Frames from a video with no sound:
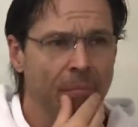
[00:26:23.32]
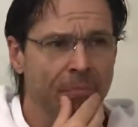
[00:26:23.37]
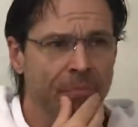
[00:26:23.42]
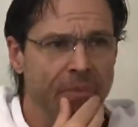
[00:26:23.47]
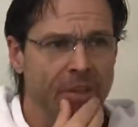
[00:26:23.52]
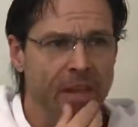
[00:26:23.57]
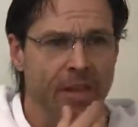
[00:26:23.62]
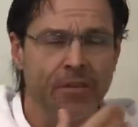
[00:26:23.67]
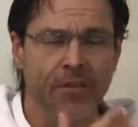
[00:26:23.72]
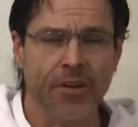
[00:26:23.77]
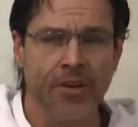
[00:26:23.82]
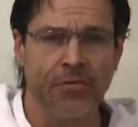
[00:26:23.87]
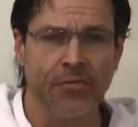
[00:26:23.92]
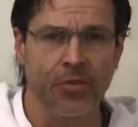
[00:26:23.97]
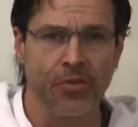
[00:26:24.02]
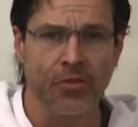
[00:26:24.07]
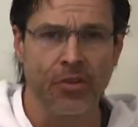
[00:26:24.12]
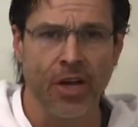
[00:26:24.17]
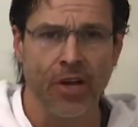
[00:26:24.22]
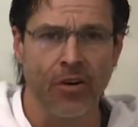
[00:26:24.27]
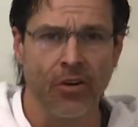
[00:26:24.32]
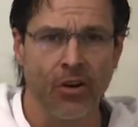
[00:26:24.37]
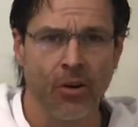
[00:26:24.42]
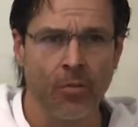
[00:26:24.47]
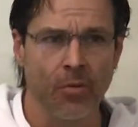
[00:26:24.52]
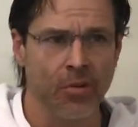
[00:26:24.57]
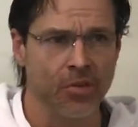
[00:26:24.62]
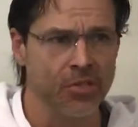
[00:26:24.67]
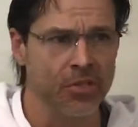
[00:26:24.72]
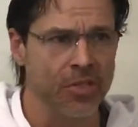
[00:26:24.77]
Even if you're done or
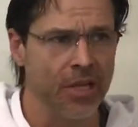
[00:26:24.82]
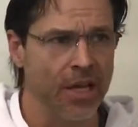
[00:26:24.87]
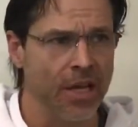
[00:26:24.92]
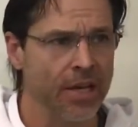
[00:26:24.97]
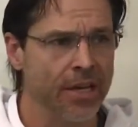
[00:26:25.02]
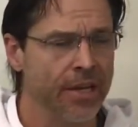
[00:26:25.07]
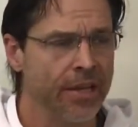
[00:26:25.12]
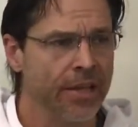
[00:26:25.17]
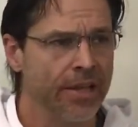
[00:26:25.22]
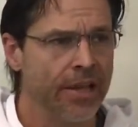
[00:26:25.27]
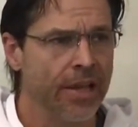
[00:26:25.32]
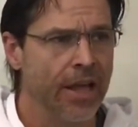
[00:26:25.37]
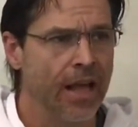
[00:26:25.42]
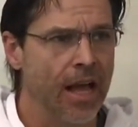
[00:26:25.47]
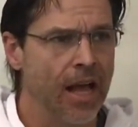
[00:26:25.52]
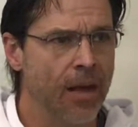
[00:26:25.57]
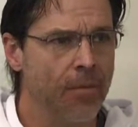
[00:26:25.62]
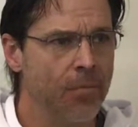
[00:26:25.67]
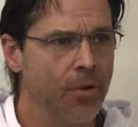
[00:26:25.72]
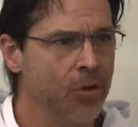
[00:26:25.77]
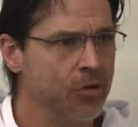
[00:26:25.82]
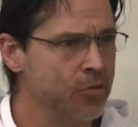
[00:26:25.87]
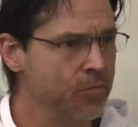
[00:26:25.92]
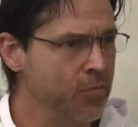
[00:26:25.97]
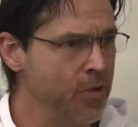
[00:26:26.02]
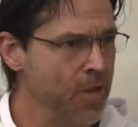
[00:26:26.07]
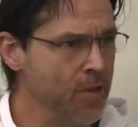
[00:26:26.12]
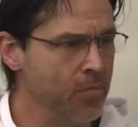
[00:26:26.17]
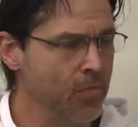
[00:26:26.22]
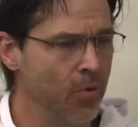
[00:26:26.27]
almost done, most
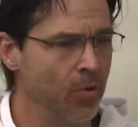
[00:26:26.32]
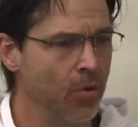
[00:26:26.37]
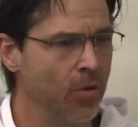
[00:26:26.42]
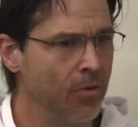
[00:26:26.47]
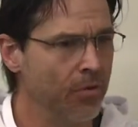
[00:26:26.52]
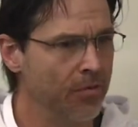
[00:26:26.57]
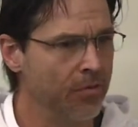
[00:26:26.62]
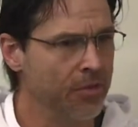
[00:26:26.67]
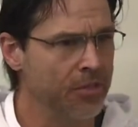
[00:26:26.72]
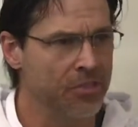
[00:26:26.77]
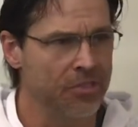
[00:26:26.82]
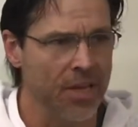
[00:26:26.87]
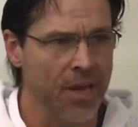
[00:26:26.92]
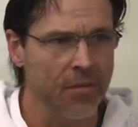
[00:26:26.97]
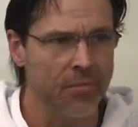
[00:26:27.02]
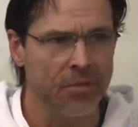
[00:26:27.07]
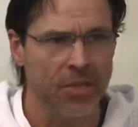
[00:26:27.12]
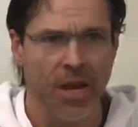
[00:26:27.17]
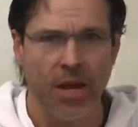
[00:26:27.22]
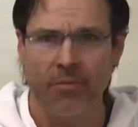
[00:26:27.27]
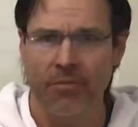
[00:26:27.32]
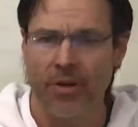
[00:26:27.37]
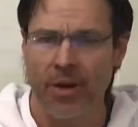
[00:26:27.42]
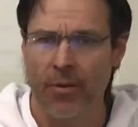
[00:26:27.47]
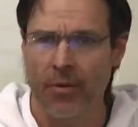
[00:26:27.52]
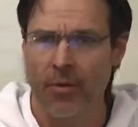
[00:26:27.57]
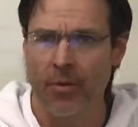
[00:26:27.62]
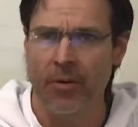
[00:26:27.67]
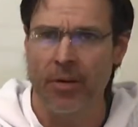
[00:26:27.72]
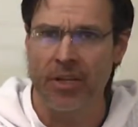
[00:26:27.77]
people, the same time frame
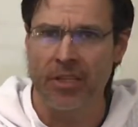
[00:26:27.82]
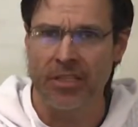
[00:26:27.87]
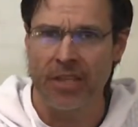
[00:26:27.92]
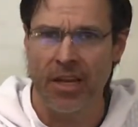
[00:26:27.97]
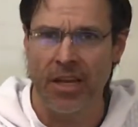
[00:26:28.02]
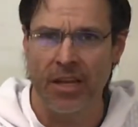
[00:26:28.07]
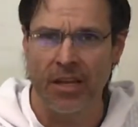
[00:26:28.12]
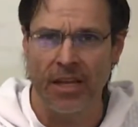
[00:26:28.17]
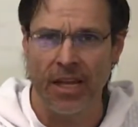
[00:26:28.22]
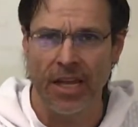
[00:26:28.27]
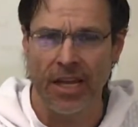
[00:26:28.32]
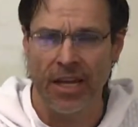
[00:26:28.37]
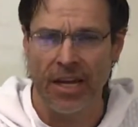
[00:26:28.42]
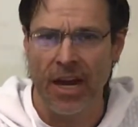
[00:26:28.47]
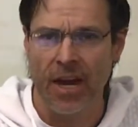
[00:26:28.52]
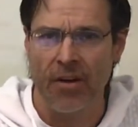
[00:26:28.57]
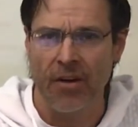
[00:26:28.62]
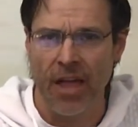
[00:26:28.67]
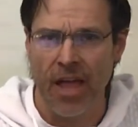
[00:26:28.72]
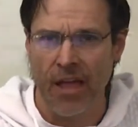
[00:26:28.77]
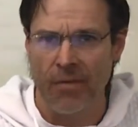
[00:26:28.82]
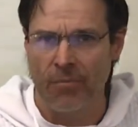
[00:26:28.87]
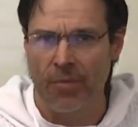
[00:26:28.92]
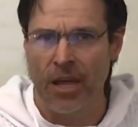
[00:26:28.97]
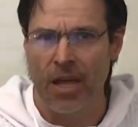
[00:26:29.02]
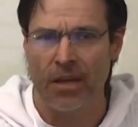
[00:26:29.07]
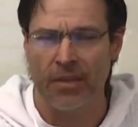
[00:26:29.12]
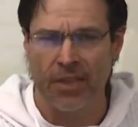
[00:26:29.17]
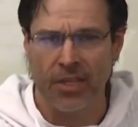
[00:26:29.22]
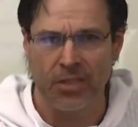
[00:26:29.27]
it would take like an hour and a half
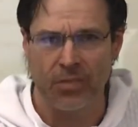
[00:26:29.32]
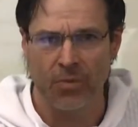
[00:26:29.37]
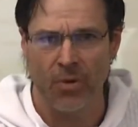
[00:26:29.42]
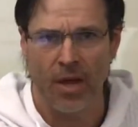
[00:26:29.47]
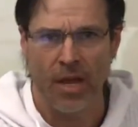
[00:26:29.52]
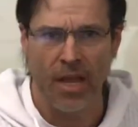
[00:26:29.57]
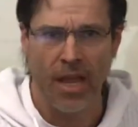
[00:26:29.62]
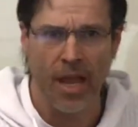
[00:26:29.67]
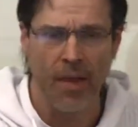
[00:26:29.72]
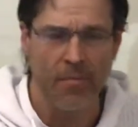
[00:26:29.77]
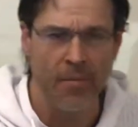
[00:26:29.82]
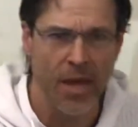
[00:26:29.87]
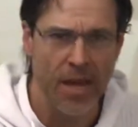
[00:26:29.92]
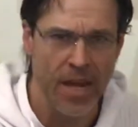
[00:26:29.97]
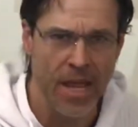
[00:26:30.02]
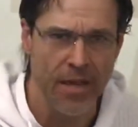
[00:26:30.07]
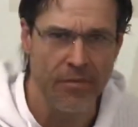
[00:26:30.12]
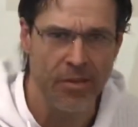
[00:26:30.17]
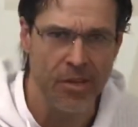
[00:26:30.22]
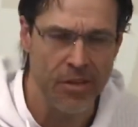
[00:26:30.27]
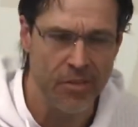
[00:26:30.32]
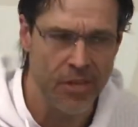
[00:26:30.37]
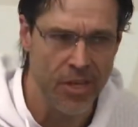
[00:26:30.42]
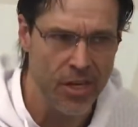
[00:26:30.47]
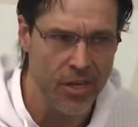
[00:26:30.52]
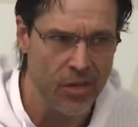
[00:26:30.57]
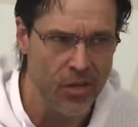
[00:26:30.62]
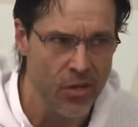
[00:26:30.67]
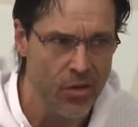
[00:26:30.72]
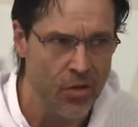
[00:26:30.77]
block. That's why I'm not having
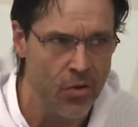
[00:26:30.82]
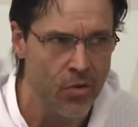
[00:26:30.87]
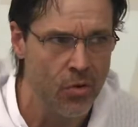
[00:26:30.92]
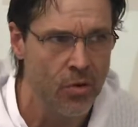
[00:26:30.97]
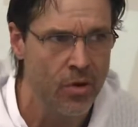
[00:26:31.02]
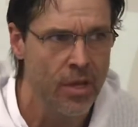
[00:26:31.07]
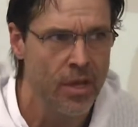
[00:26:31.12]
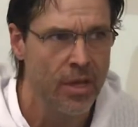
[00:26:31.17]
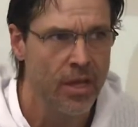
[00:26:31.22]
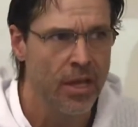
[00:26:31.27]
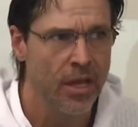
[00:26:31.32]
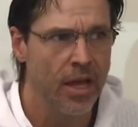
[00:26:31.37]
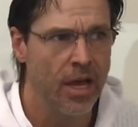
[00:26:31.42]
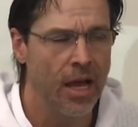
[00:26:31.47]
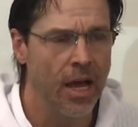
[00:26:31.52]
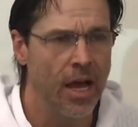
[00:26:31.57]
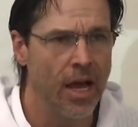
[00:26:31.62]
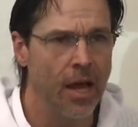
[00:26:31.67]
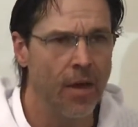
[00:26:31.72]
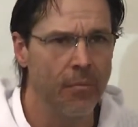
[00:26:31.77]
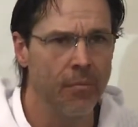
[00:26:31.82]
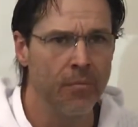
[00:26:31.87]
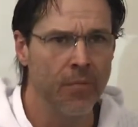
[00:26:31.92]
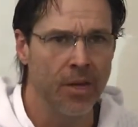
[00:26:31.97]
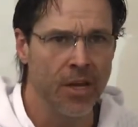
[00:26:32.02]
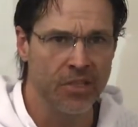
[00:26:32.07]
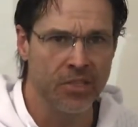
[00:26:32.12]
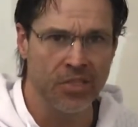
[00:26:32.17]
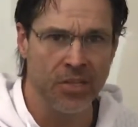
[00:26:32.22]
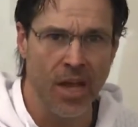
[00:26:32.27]
anything new.
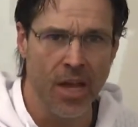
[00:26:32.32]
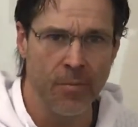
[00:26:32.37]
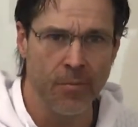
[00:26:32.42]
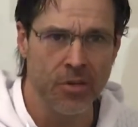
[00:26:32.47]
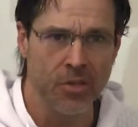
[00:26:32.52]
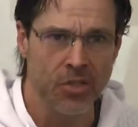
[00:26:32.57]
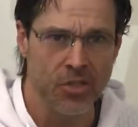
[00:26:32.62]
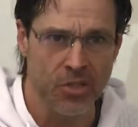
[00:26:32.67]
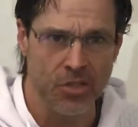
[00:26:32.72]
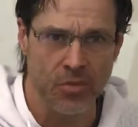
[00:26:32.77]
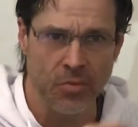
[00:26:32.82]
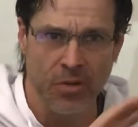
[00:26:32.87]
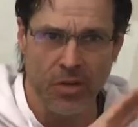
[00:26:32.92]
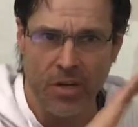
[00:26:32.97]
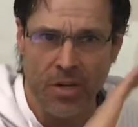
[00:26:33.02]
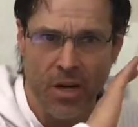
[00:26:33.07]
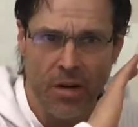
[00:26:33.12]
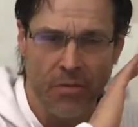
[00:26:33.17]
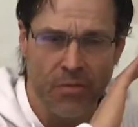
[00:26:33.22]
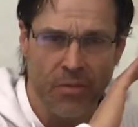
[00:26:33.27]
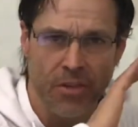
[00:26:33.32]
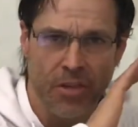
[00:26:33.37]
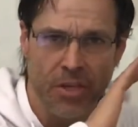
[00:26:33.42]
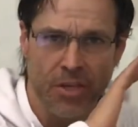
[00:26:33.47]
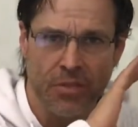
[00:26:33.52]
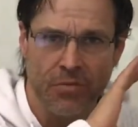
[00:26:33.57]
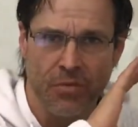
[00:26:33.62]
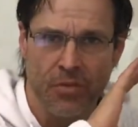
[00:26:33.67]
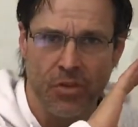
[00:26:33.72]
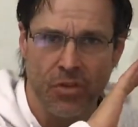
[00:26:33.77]
Assignments, just wanted to cover this
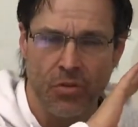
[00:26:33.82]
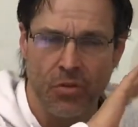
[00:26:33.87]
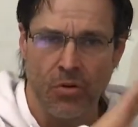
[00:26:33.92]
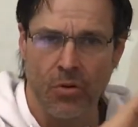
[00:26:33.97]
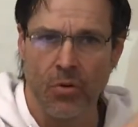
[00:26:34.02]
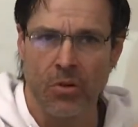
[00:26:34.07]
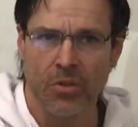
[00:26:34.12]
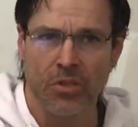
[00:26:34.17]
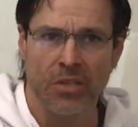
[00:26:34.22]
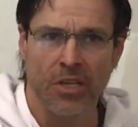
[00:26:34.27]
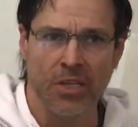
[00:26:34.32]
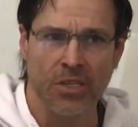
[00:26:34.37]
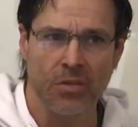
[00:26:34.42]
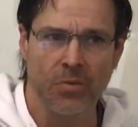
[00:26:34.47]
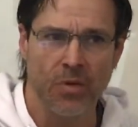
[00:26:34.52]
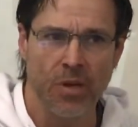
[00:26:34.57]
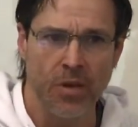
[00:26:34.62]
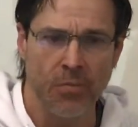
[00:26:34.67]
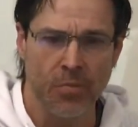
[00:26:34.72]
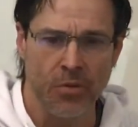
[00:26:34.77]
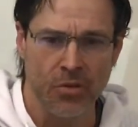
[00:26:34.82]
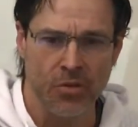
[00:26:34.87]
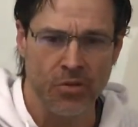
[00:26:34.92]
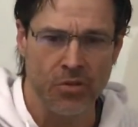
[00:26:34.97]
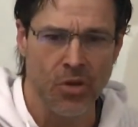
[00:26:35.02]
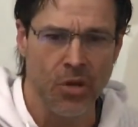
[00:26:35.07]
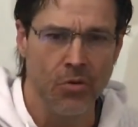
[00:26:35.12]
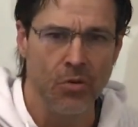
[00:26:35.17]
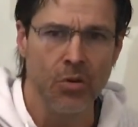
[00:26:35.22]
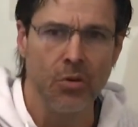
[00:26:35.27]
for the short quiz next week, but there's
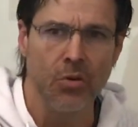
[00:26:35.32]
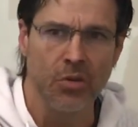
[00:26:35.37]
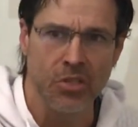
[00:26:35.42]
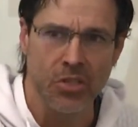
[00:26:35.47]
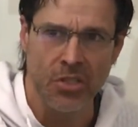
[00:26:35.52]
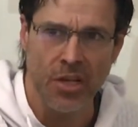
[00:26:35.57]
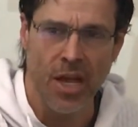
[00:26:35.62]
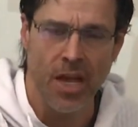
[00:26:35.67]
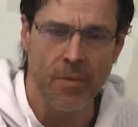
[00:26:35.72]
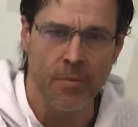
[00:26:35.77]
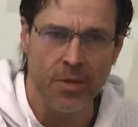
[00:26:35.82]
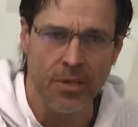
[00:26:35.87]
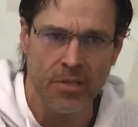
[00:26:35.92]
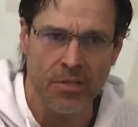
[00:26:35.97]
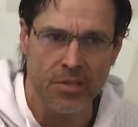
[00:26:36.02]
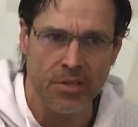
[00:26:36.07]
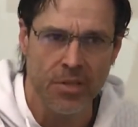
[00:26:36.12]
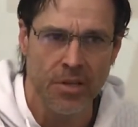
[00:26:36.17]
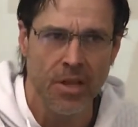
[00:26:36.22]
no new assignments